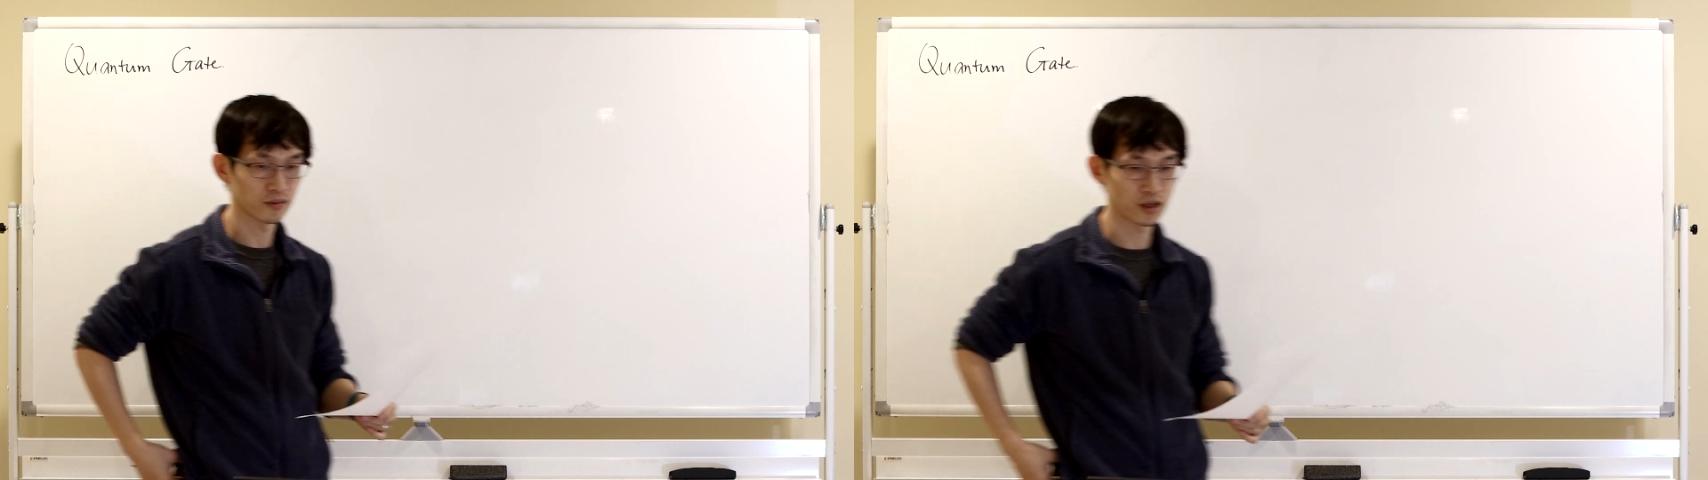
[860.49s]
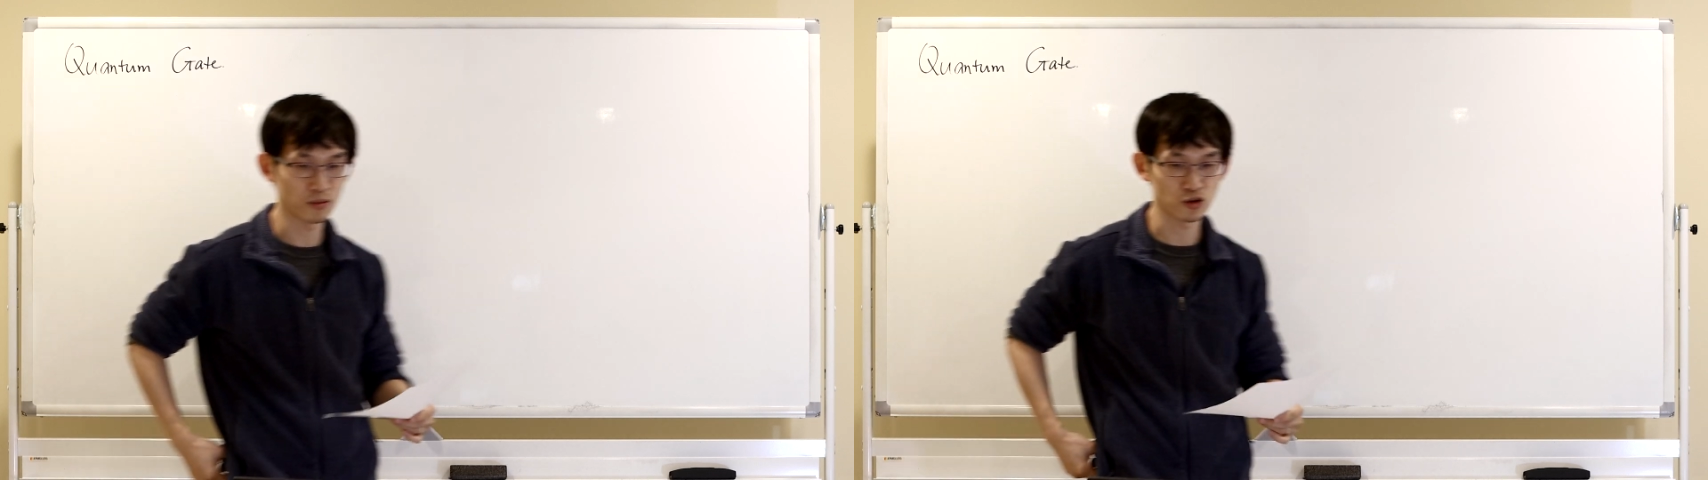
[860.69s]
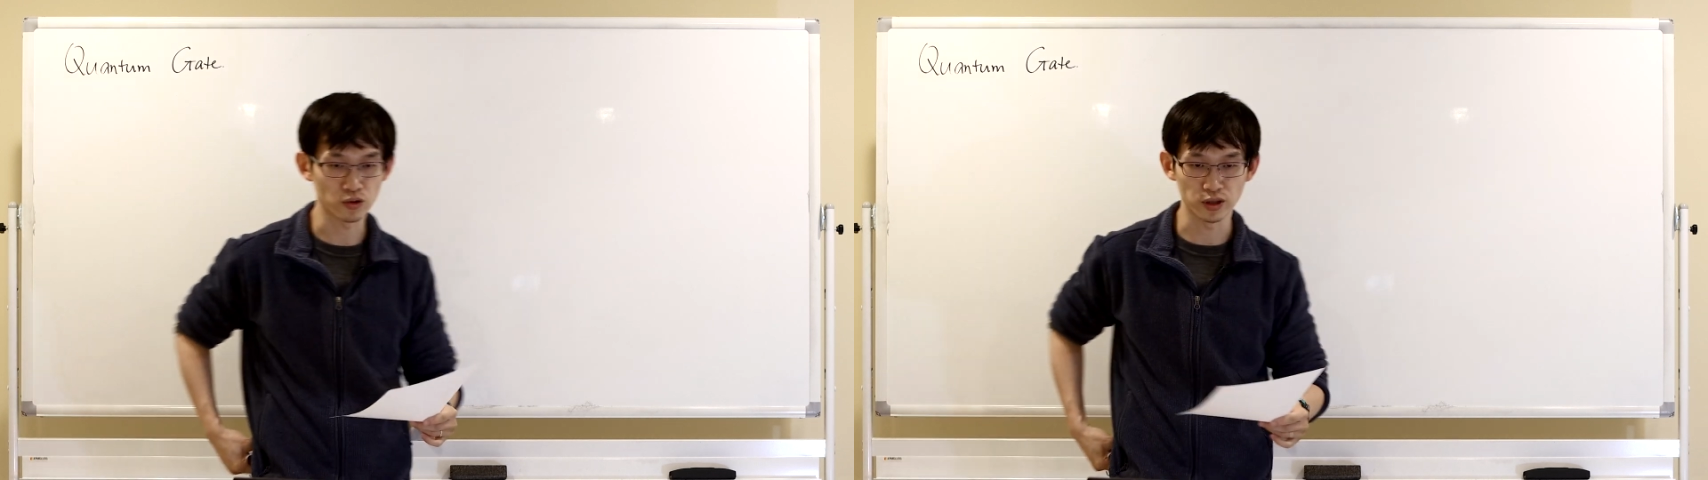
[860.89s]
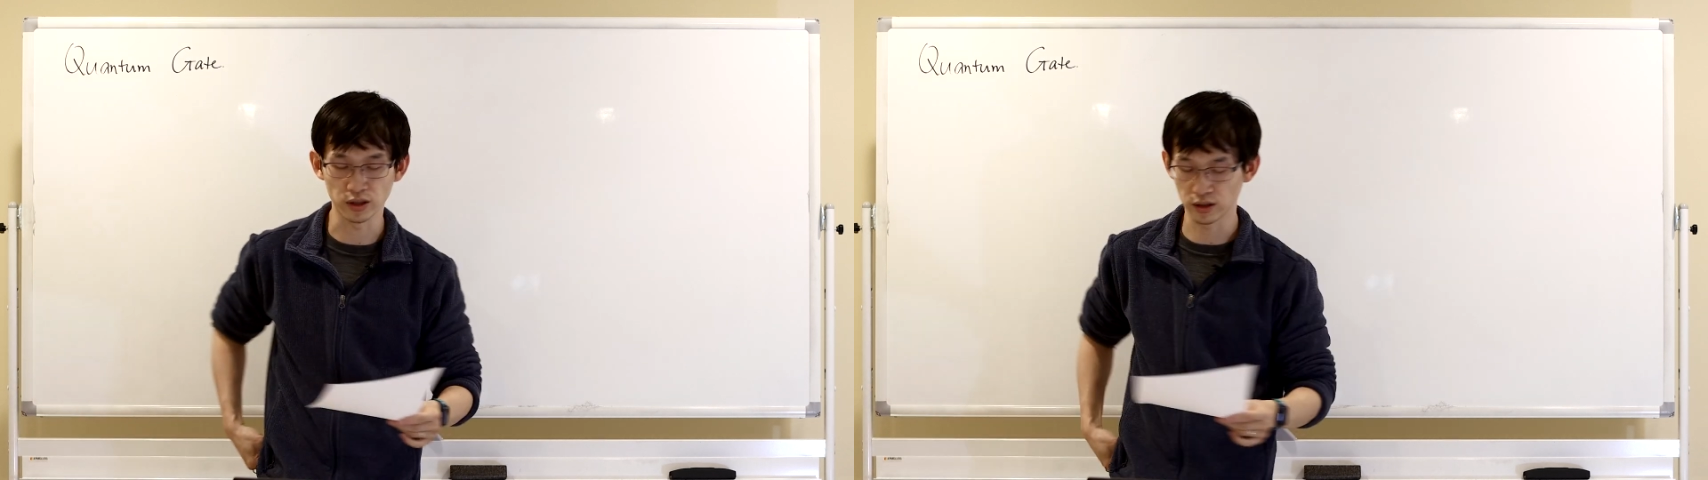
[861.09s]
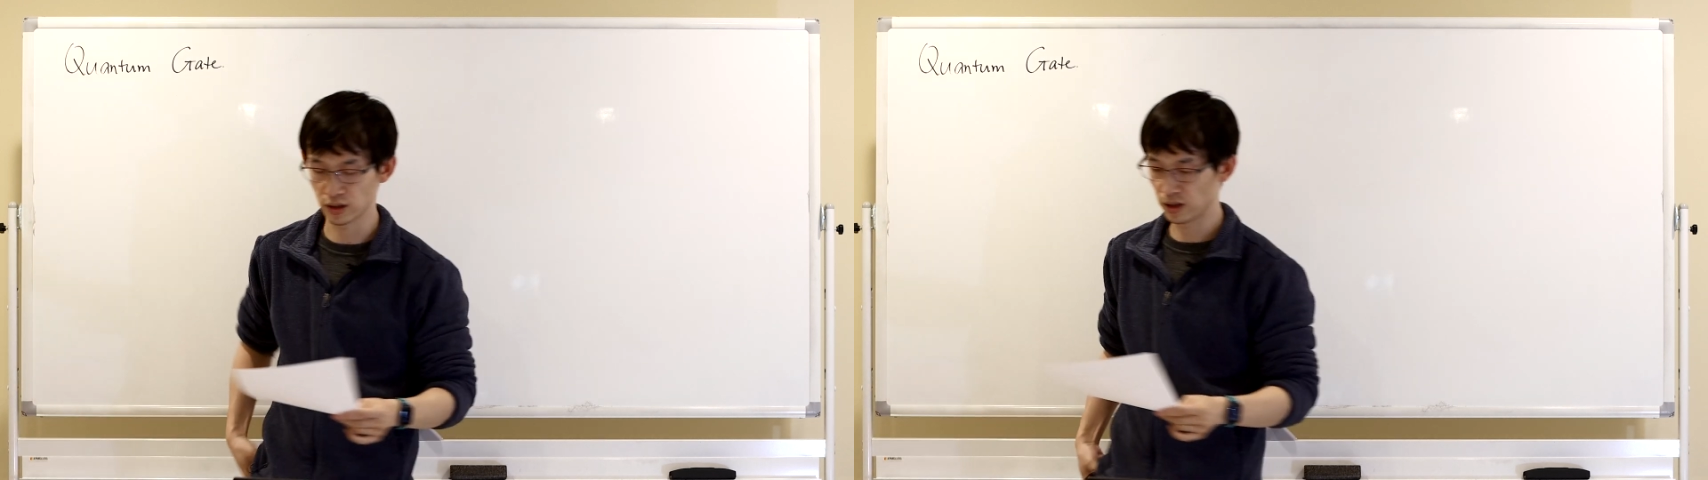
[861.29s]

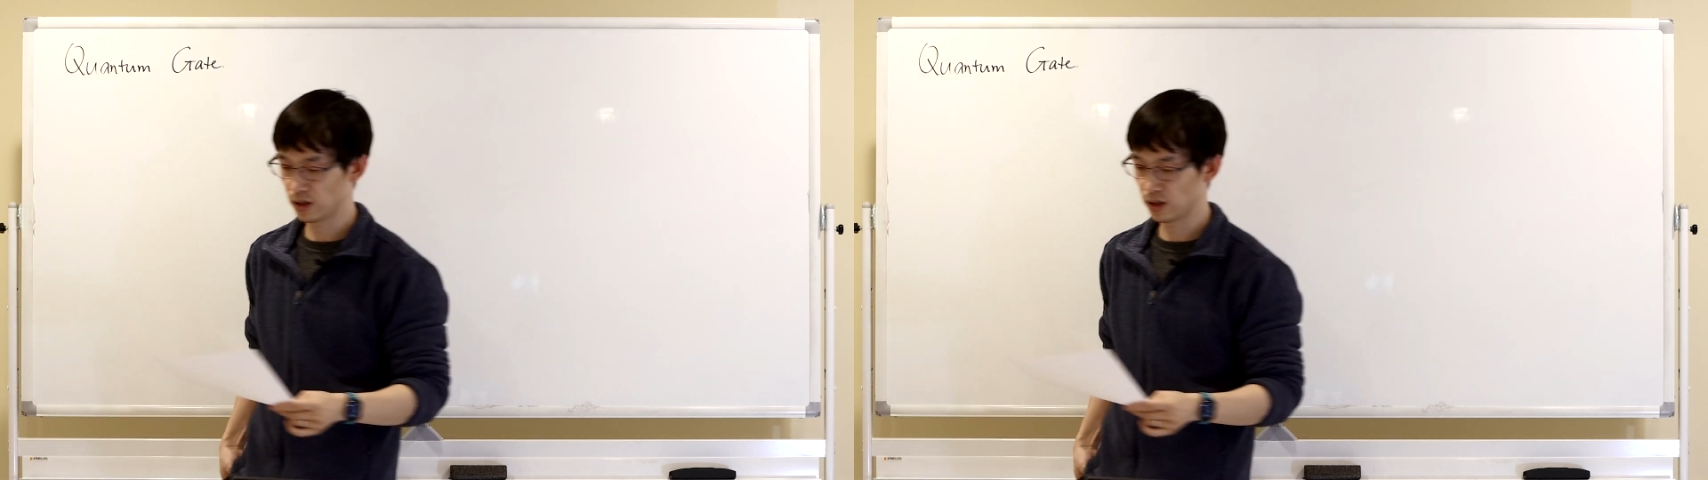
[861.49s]
demonstrated